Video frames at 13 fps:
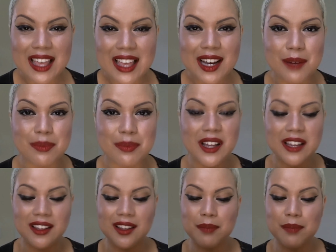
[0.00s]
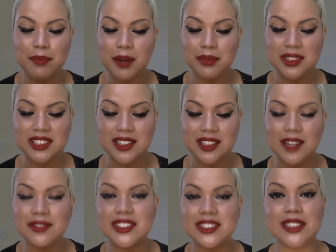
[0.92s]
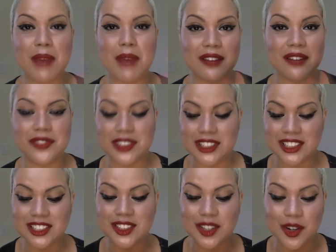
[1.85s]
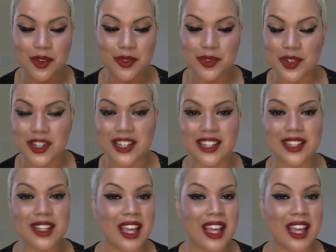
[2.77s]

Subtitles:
apply the lip balm because you love this matte finish, go for it.